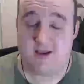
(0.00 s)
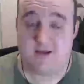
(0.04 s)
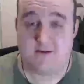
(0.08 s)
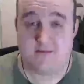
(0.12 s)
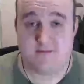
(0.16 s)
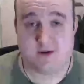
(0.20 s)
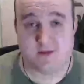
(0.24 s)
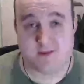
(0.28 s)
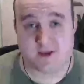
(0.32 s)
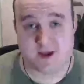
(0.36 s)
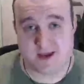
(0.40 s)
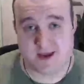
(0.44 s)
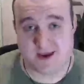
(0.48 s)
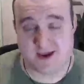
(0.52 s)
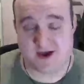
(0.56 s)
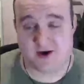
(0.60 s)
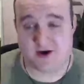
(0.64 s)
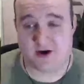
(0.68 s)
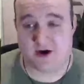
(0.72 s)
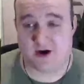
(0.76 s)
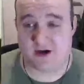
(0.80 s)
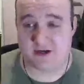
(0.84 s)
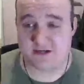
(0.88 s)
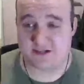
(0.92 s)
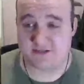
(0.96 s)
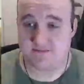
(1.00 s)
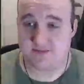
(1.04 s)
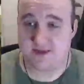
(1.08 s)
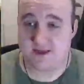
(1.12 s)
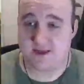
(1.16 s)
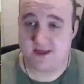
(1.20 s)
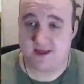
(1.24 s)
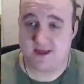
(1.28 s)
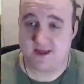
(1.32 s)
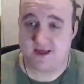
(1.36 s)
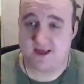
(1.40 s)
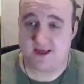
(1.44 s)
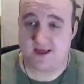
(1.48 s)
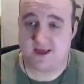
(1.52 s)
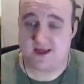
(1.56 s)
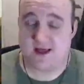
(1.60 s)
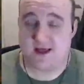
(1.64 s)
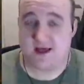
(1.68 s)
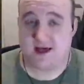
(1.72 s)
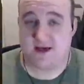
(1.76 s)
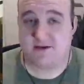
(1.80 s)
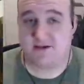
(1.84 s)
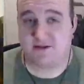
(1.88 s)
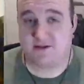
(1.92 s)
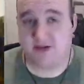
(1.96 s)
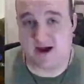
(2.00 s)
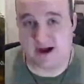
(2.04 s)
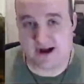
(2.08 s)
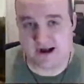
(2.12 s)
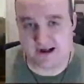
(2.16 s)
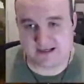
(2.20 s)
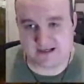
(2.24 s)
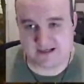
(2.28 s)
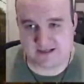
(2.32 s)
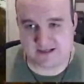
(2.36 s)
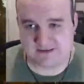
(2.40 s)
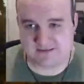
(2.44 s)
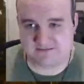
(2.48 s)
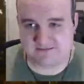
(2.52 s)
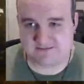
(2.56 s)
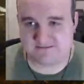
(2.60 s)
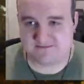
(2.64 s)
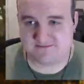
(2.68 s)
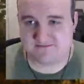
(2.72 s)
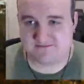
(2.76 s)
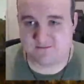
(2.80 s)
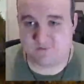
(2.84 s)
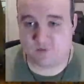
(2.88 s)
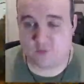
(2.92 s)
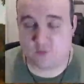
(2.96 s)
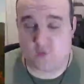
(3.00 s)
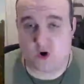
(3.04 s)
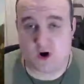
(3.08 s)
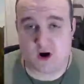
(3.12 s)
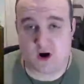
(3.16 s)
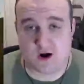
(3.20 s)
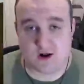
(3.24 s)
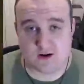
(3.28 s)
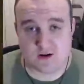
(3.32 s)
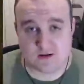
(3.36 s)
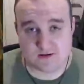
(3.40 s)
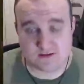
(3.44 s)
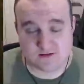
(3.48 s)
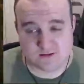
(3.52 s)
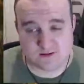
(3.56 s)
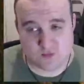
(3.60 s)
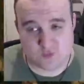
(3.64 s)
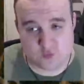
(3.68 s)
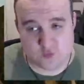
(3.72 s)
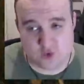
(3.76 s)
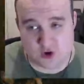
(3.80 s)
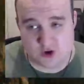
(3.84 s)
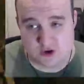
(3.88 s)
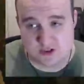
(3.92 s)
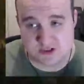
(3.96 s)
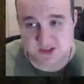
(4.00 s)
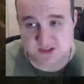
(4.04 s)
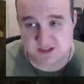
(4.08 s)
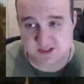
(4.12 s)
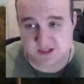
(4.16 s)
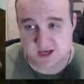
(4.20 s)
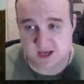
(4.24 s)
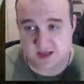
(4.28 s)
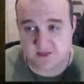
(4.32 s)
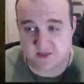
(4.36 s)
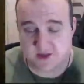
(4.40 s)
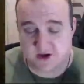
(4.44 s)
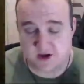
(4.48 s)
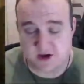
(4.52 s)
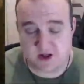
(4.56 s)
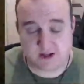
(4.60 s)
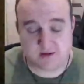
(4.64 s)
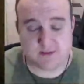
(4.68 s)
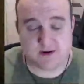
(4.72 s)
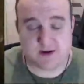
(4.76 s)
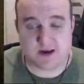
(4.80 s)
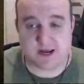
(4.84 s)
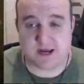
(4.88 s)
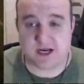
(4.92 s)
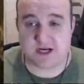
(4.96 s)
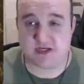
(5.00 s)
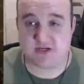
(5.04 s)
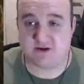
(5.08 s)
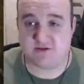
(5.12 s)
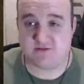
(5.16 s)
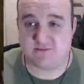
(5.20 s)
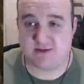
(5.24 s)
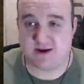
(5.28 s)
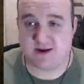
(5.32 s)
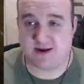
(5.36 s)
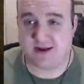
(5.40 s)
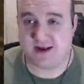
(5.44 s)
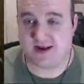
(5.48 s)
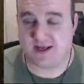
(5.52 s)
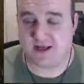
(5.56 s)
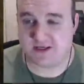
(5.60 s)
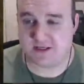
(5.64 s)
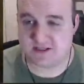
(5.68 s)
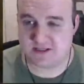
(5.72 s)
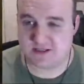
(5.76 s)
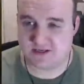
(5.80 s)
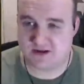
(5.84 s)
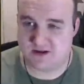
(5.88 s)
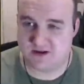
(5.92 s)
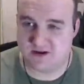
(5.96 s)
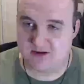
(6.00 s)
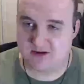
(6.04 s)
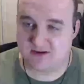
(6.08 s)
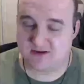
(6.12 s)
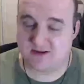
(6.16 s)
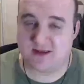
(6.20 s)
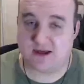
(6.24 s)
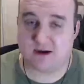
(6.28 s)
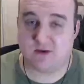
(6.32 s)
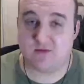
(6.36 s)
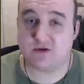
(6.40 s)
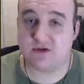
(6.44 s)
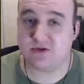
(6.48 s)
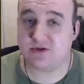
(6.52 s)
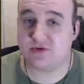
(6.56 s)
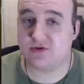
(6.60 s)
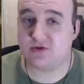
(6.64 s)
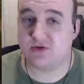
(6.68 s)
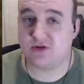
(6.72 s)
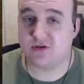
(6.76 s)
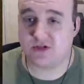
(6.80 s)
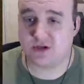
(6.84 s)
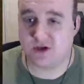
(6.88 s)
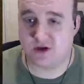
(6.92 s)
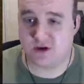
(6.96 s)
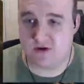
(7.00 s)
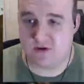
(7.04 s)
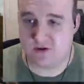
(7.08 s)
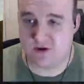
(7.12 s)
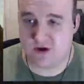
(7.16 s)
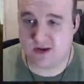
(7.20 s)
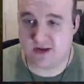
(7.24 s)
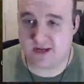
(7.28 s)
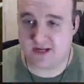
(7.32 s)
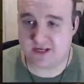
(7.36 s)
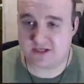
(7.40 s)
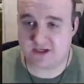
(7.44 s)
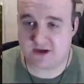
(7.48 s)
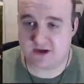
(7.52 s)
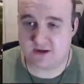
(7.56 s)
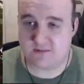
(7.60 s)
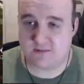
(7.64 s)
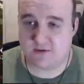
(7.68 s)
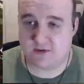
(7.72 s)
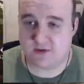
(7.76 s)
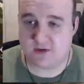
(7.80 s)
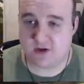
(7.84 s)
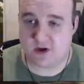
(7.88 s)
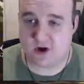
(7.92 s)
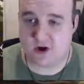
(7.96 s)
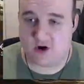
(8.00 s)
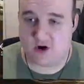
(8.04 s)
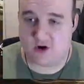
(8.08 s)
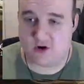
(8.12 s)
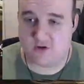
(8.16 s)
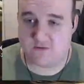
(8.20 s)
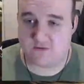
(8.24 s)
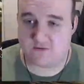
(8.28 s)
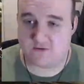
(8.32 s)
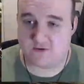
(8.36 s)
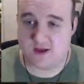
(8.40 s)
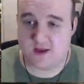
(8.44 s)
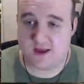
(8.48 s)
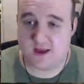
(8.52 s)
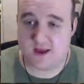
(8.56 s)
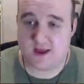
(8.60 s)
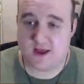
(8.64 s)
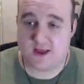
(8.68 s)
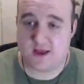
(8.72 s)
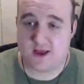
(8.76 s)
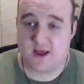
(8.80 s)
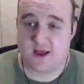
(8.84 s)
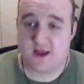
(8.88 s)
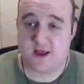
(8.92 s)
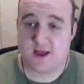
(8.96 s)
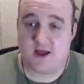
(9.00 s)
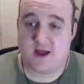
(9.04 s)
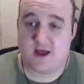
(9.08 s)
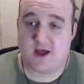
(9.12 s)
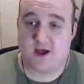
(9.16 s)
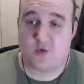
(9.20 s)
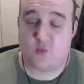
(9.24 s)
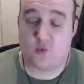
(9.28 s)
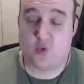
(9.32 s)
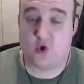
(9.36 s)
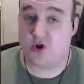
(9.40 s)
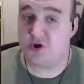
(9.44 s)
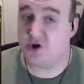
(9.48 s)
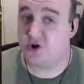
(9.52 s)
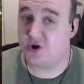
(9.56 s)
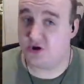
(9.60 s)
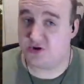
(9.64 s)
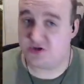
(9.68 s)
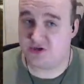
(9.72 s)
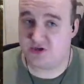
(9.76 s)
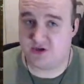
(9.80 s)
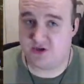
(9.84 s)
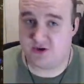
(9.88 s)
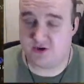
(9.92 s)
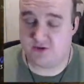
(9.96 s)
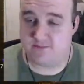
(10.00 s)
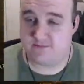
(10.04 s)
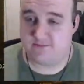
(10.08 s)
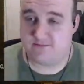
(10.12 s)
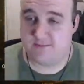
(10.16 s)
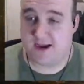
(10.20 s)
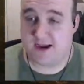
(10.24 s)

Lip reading: But there you go, guys. That, while was the culmination of many lessons learned, that was also an example of what not to do.